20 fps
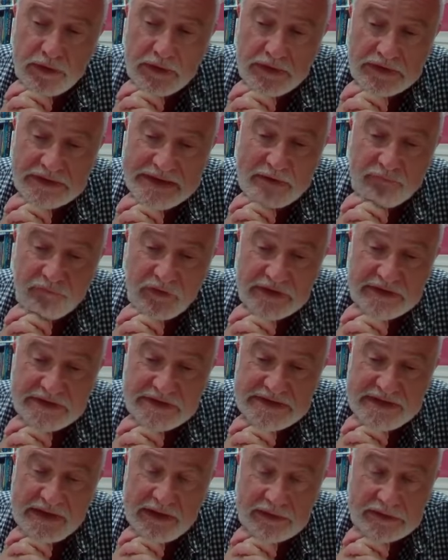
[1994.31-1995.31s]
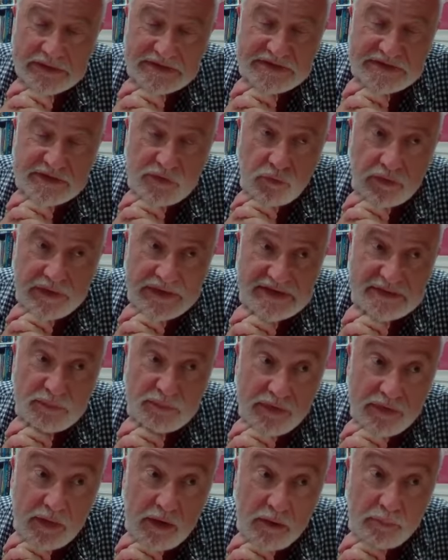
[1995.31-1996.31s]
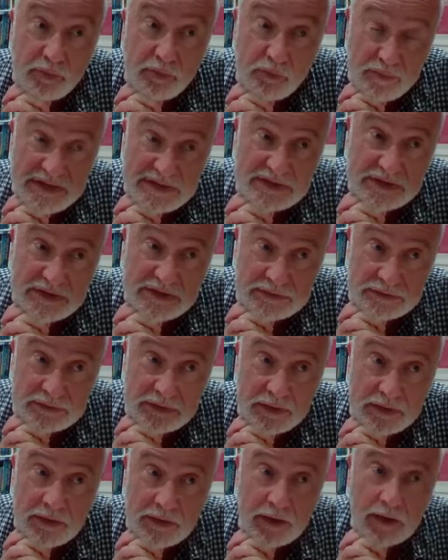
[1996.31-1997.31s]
endeavoring to tell the stories with their permission